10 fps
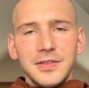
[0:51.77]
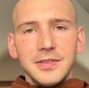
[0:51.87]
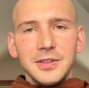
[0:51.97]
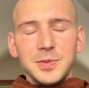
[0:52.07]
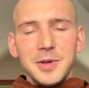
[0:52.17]

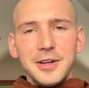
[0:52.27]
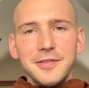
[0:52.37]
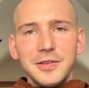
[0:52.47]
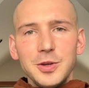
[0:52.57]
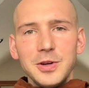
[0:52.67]
There's been a
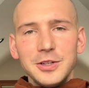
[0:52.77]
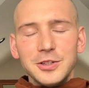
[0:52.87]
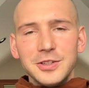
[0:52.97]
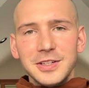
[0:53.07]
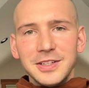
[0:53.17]
few
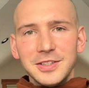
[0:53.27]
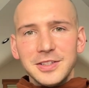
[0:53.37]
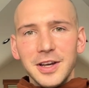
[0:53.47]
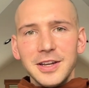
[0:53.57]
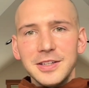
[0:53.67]
interesting
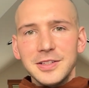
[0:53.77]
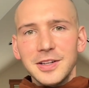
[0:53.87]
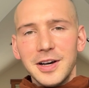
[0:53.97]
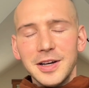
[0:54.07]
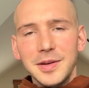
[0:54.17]
studies
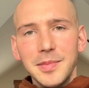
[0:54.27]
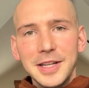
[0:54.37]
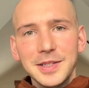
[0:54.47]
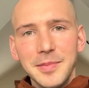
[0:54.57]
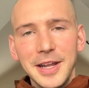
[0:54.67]
on
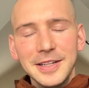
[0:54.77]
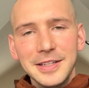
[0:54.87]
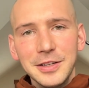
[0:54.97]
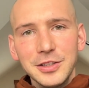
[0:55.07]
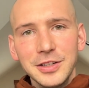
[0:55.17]
metta
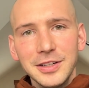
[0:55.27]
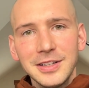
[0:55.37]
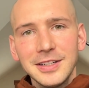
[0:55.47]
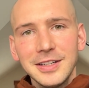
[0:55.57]
meditation.